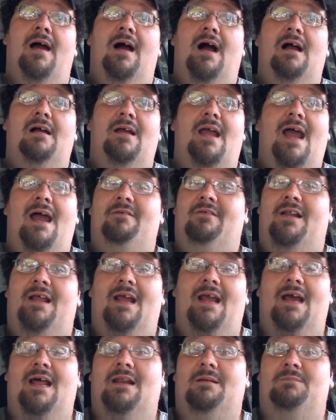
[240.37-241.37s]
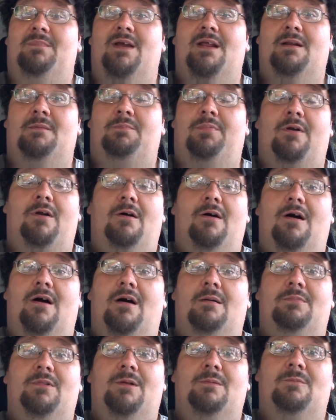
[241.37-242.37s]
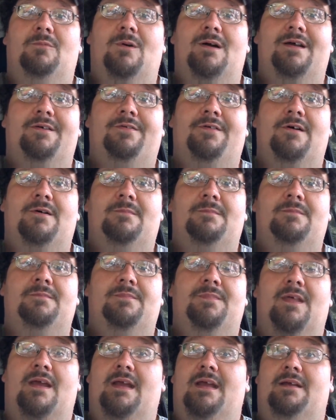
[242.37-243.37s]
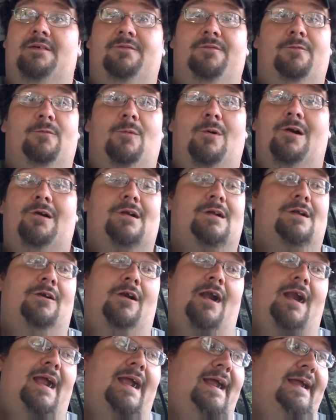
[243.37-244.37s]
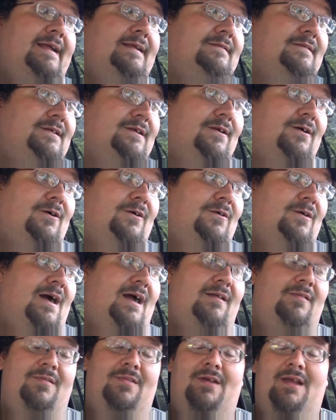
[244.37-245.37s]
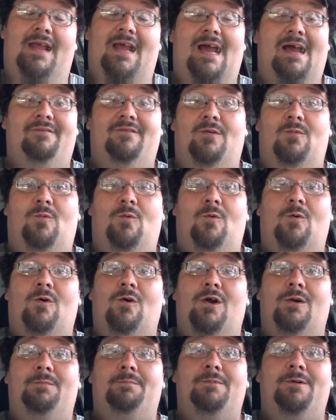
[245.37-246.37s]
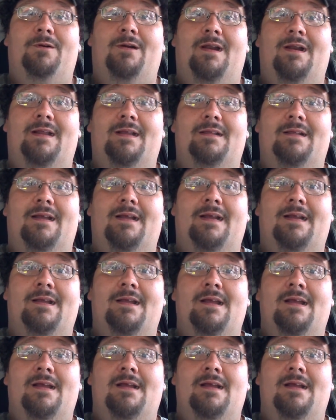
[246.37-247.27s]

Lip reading: I haven't had a bit of problem with them. They've worked great. They haven't warped or anything.